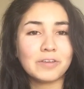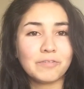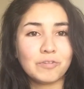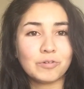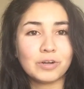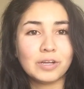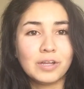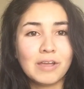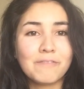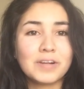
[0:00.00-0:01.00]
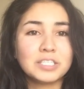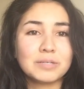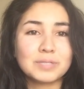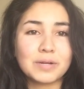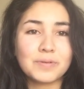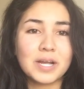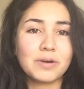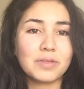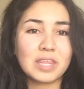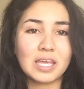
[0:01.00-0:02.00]
If your friendships are
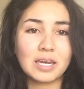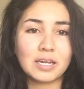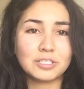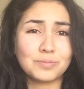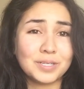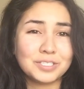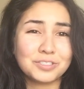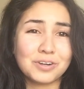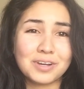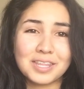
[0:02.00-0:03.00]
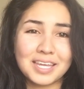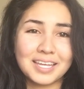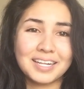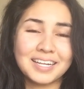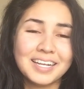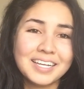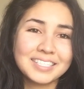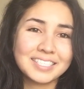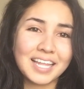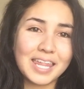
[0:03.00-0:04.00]
real, then it should be stronger than
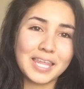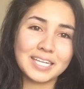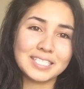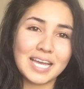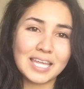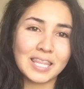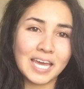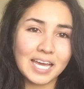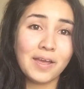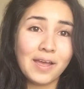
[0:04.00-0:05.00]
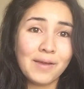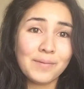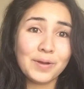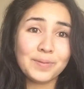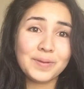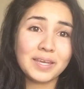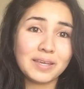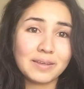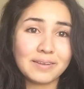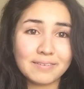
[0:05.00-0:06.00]
silly things like that.
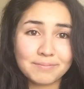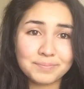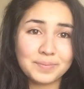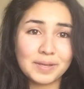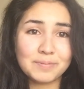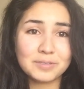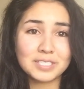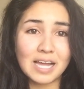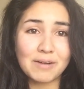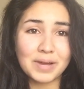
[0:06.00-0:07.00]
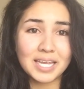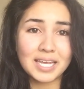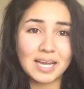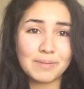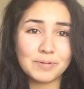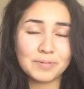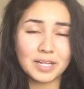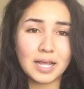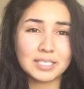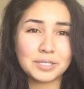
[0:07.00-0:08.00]
Hoping people start waking up and
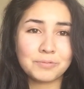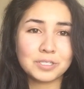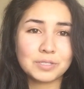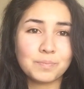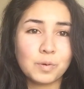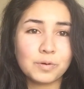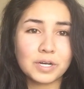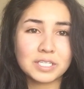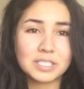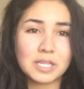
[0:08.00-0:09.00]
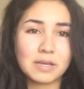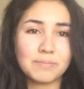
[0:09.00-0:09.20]
realizing what's important to them.